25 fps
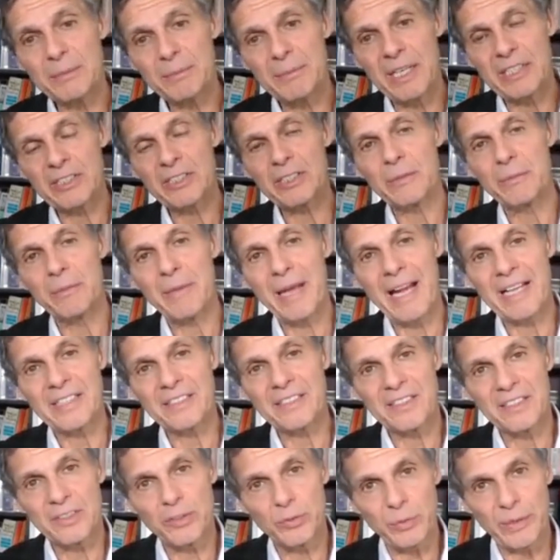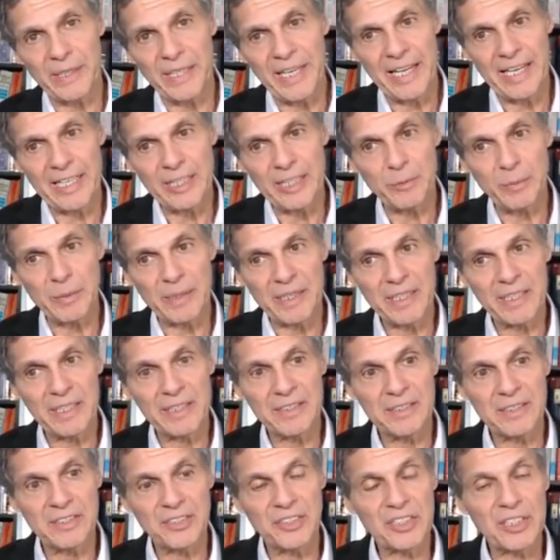muscle mass as we age
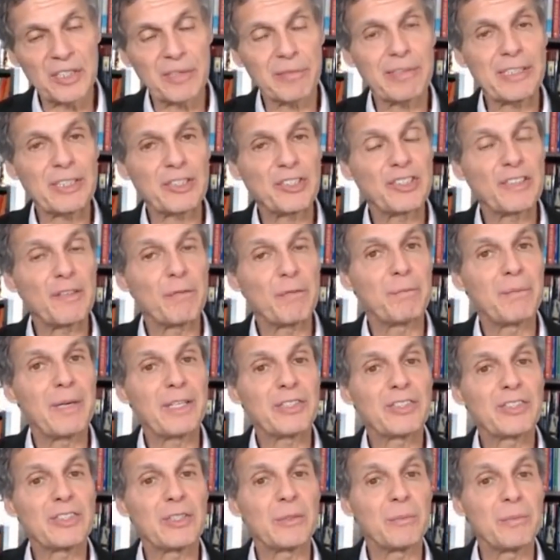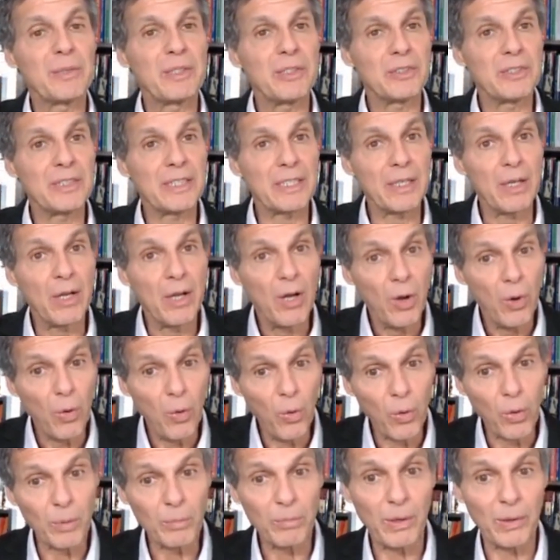because the secretion of muscle building
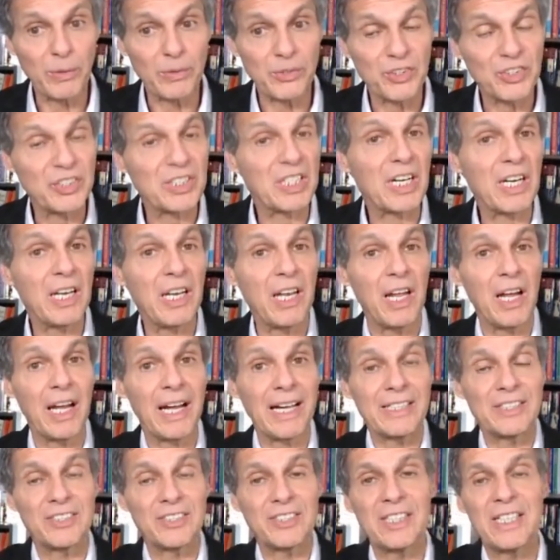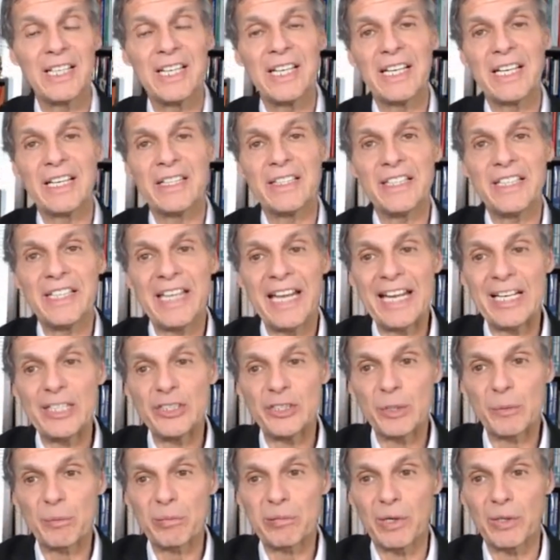hormones declines in the
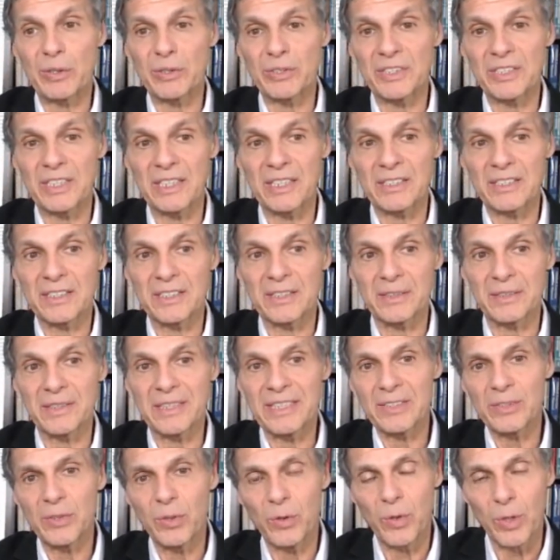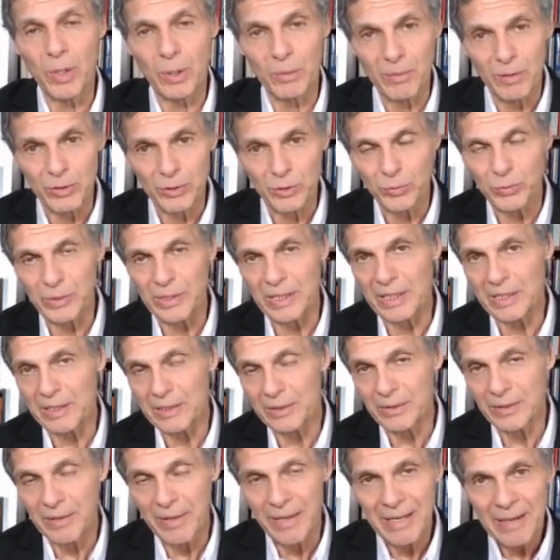aging process. So these hormones would
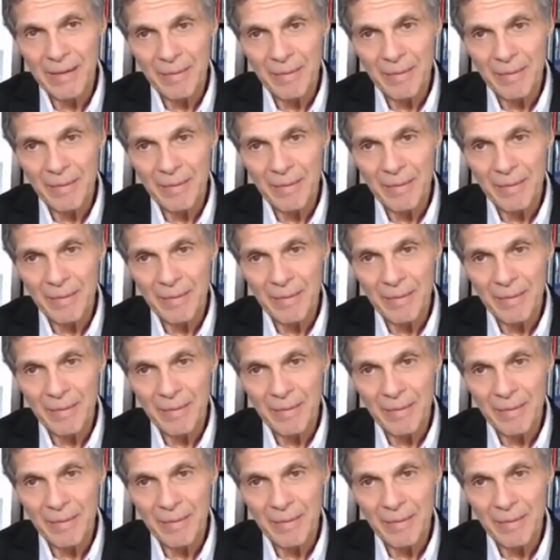include